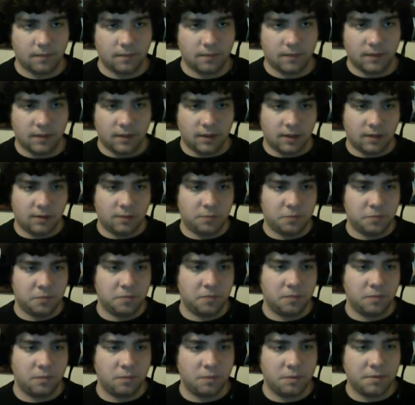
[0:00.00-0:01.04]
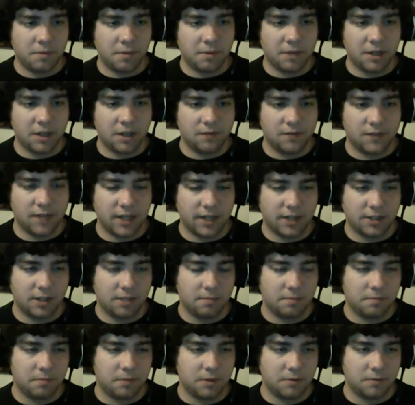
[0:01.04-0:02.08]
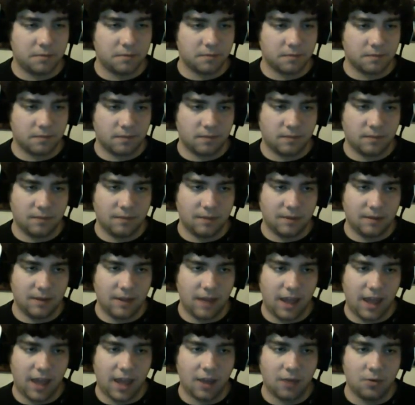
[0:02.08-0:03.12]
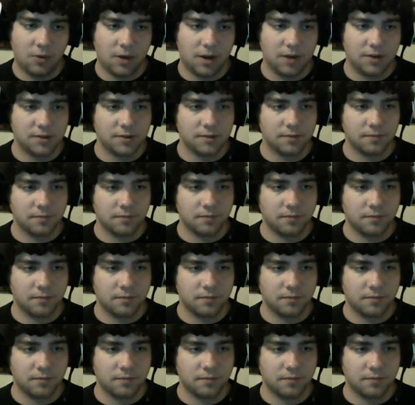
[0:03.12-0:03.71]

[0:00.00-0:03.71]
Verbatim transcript: Mm, we probably could have teched up, but nah, who cares.